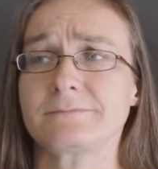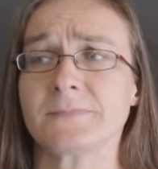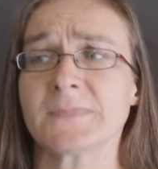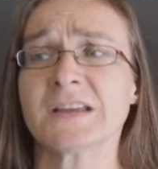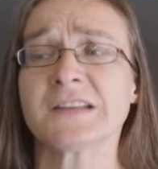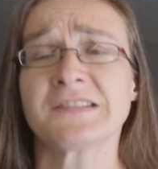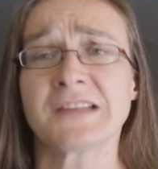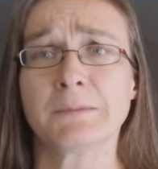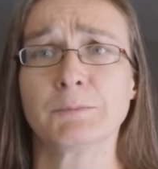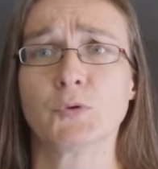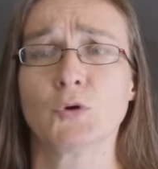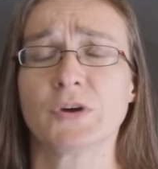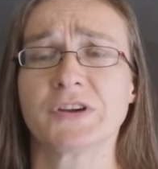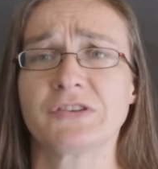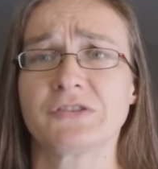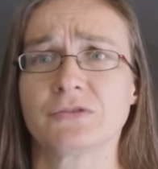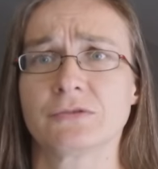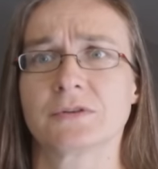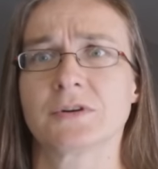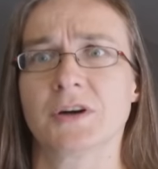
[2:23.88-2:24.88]
At some
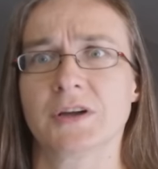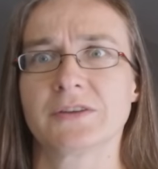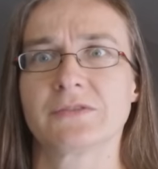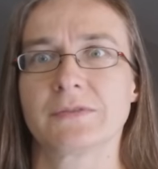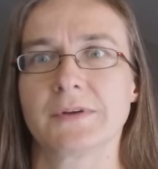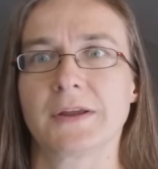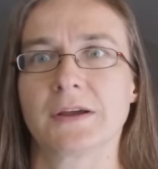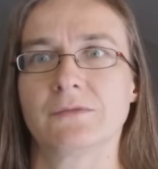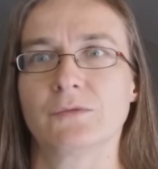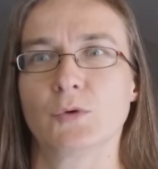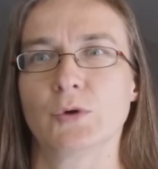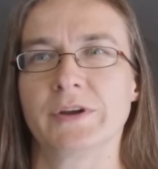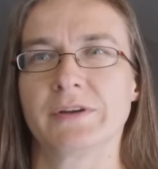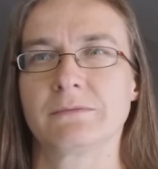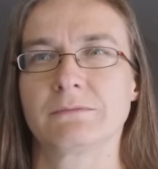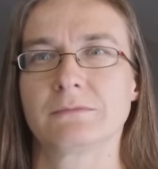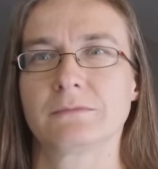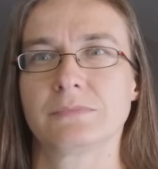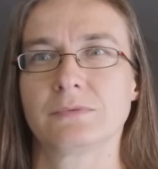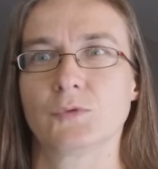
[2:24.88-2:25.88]
point, you can't really avoid
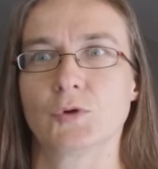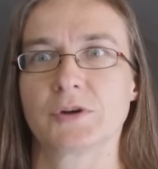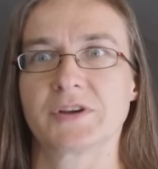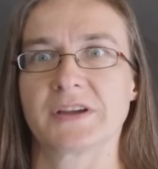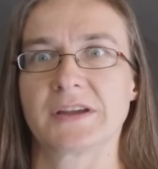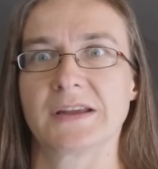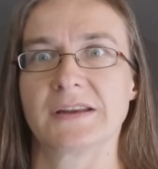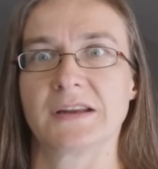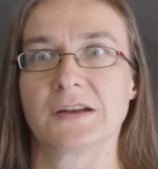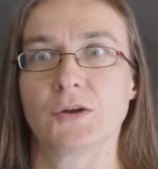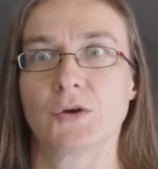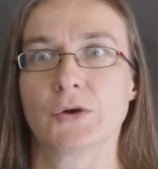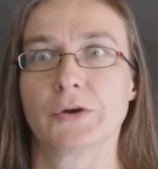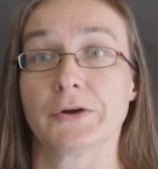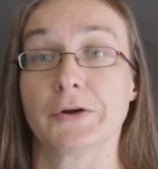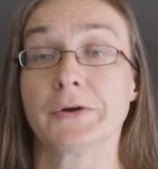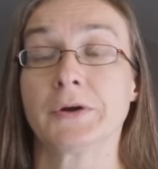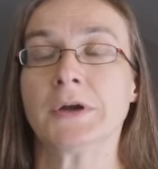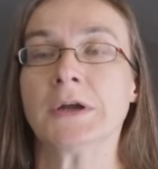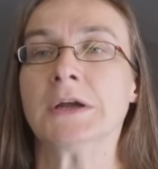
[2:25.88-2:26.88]
working any
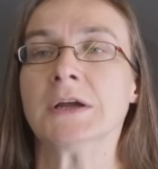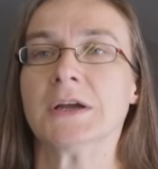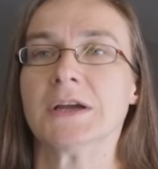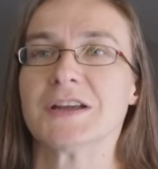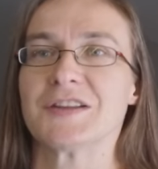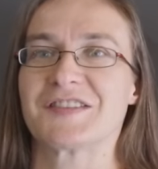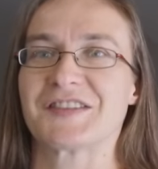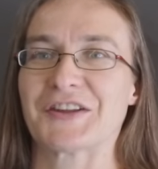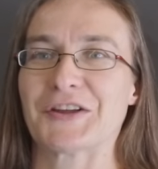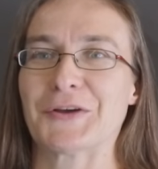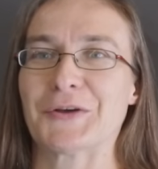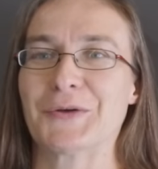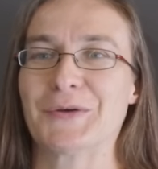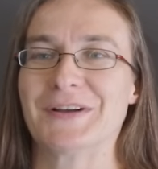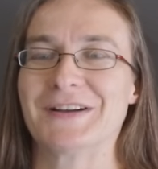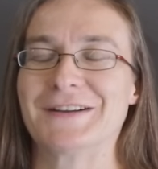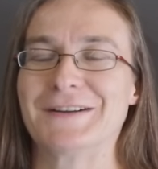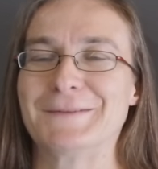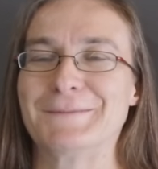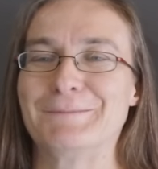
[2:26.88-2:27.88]
longer. So
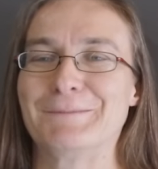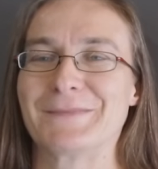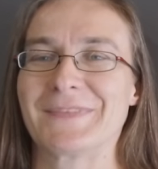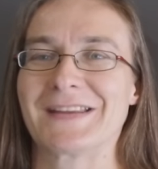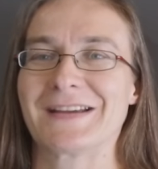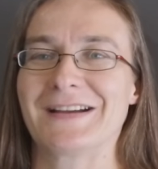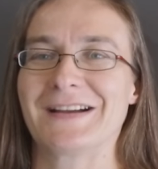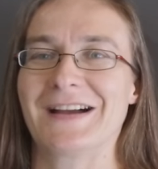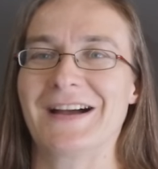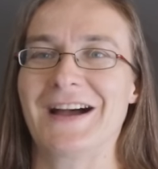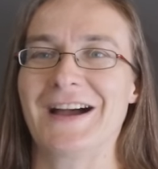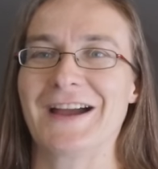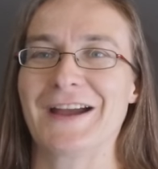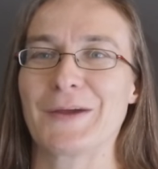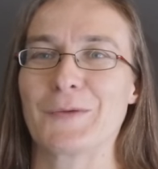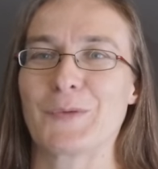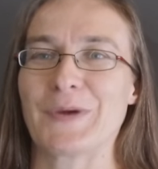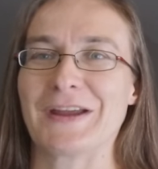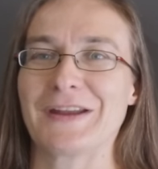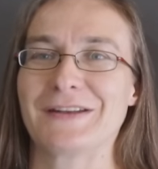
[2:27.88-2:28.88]
um,
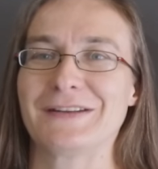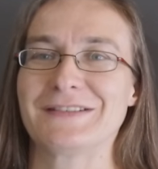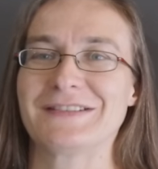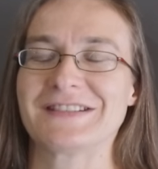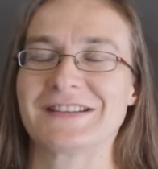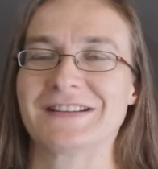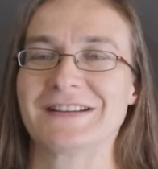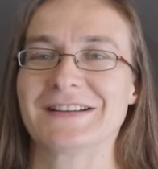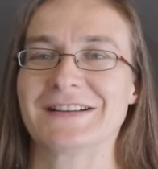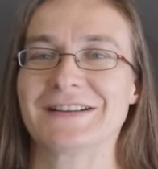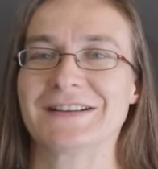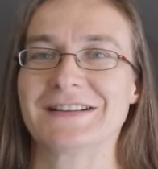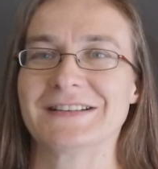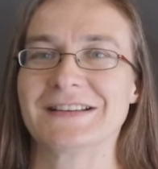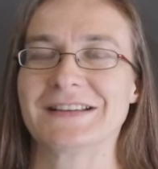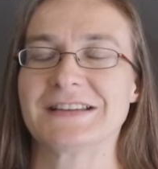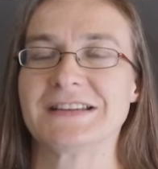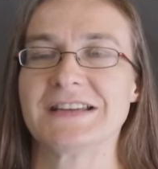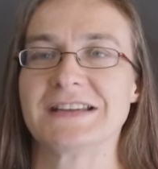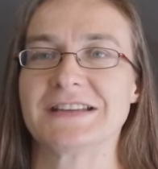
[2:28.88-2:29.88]
I went uh,
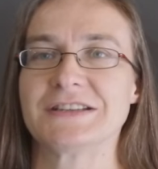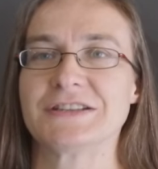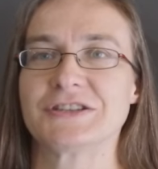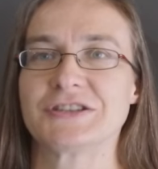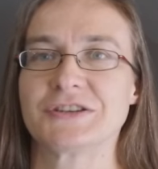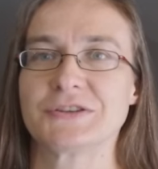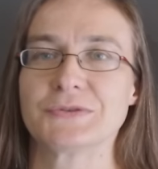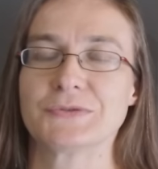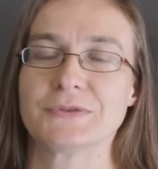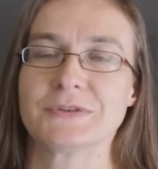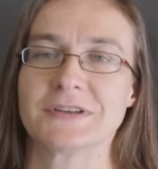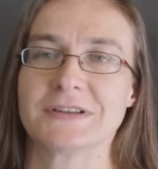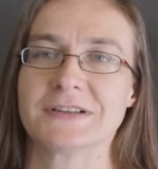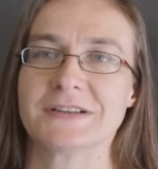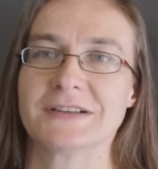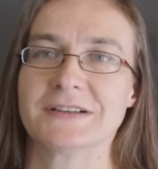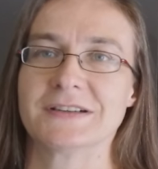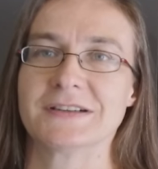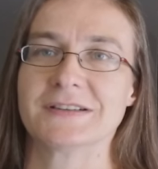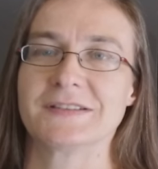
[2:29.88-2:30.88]
into
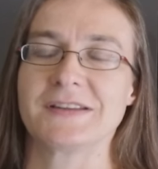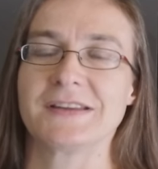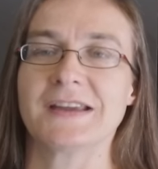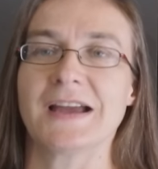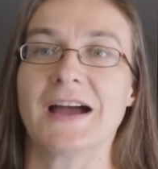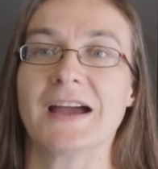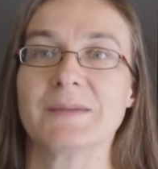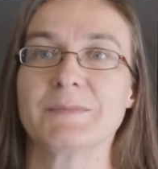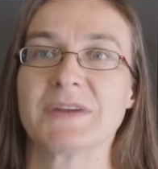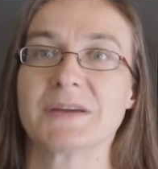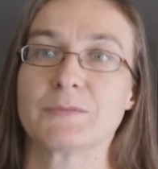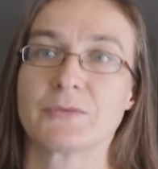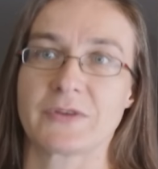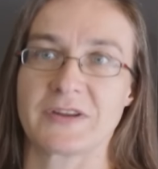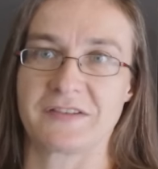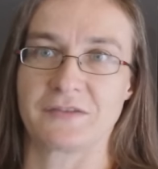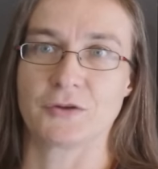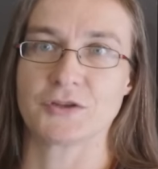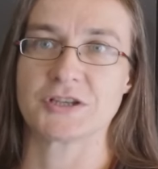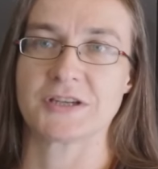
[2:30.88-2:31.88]
uh, the I B M
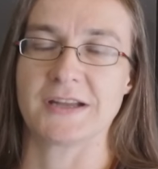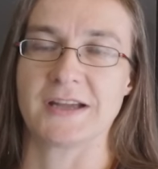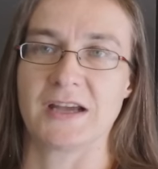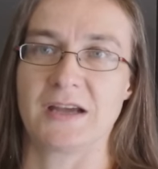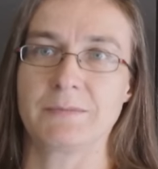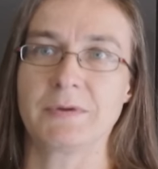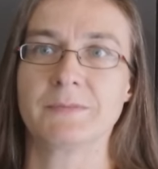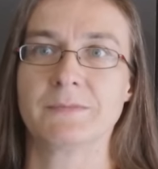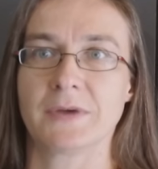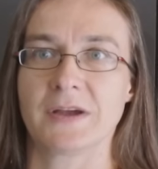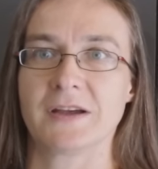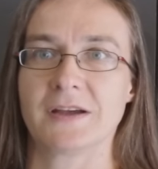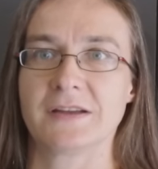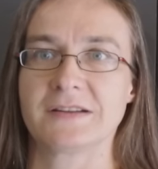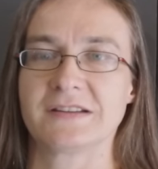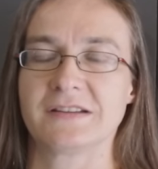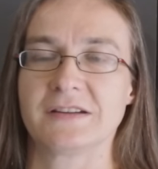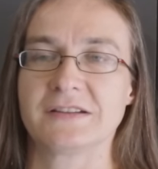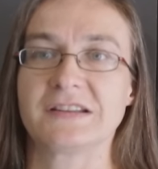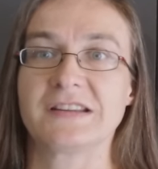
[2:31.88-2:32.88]
Research Lab
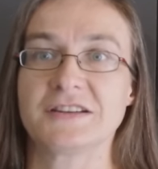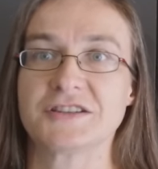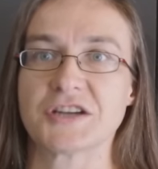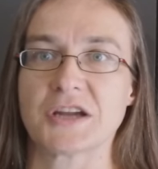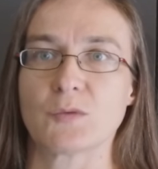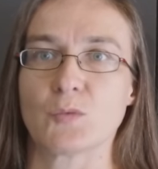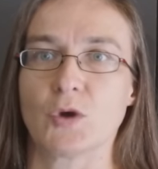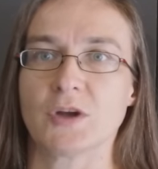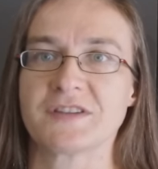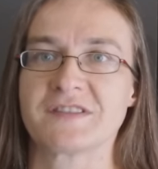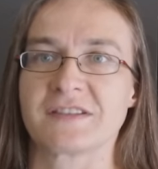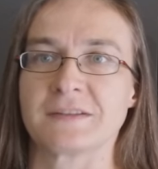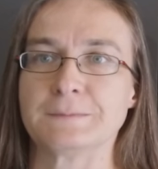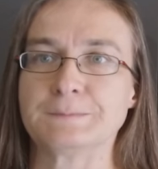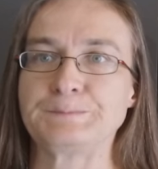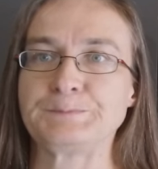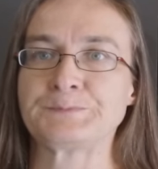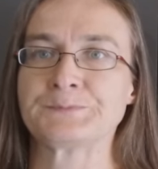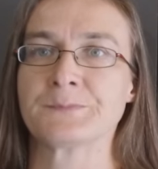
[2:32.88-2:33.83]
at uh, T J Watson.